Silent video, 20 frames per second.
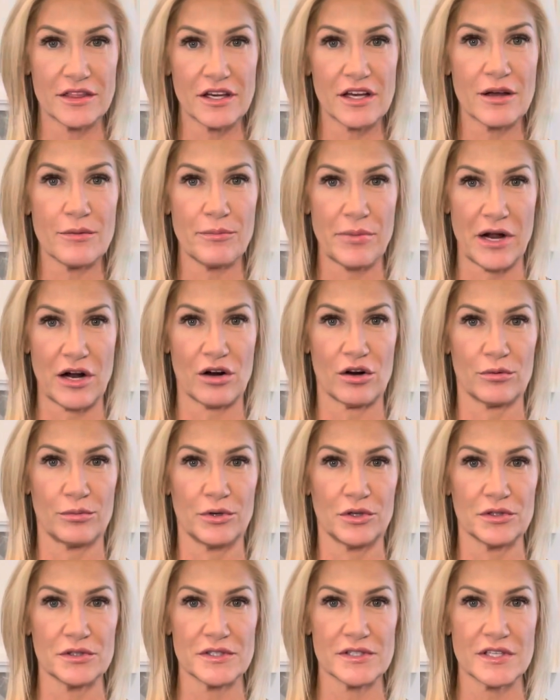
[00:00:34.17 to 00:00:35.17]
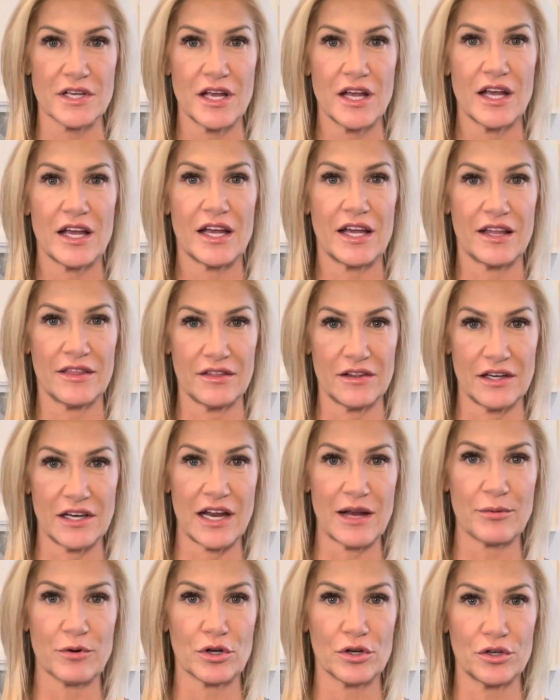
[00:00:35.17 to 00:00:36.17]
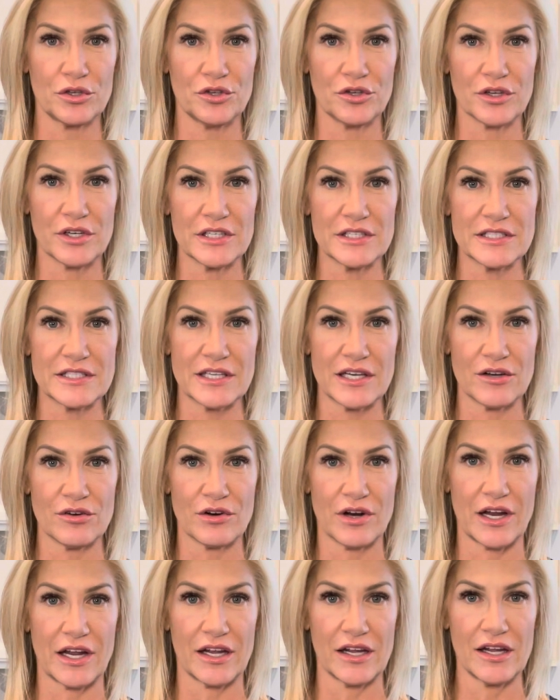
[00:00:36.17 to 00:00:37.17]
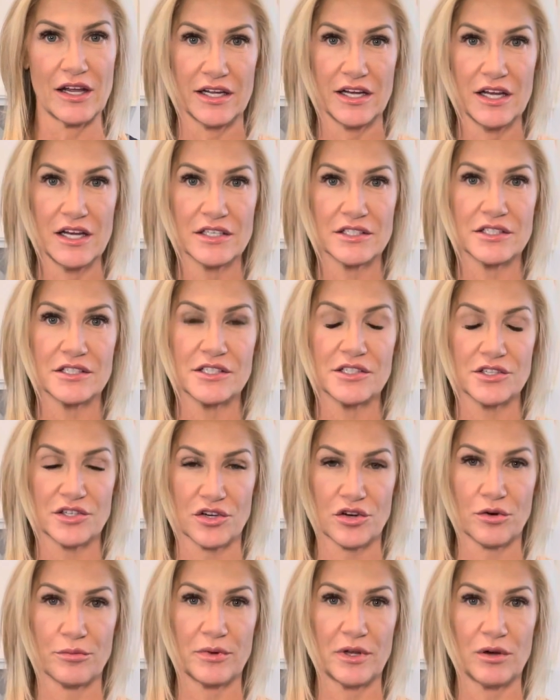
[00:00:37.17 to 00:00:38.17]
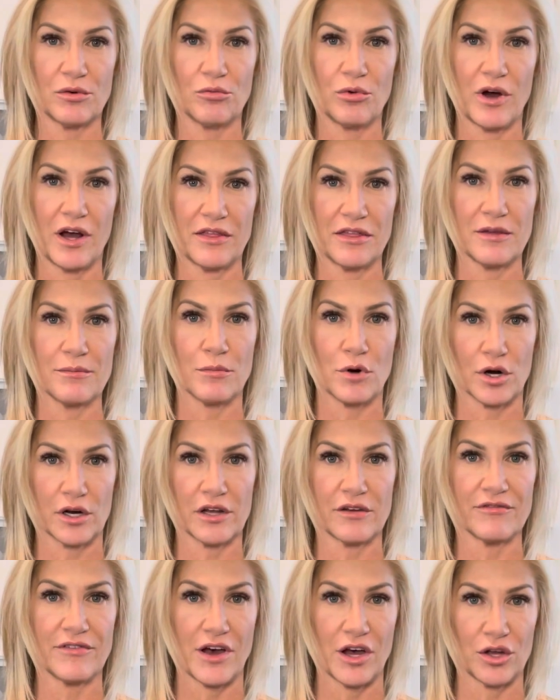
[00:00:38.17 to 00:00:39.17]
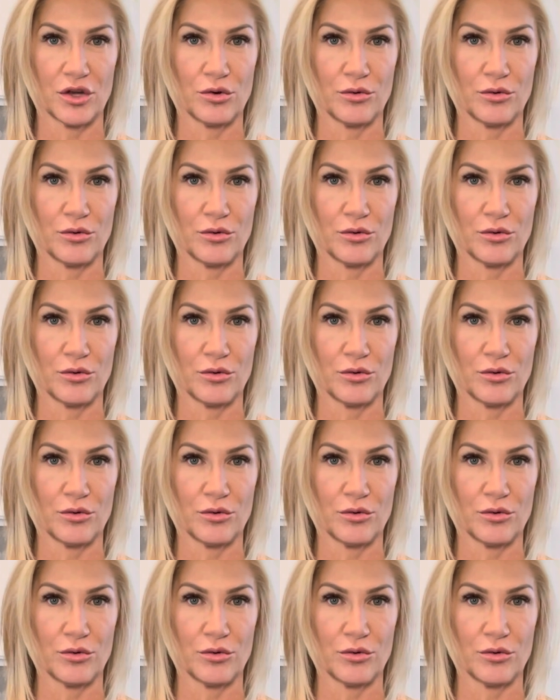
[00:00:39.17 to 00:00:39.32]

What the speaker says: comparables in the neighborhood you're considering to determine what the market value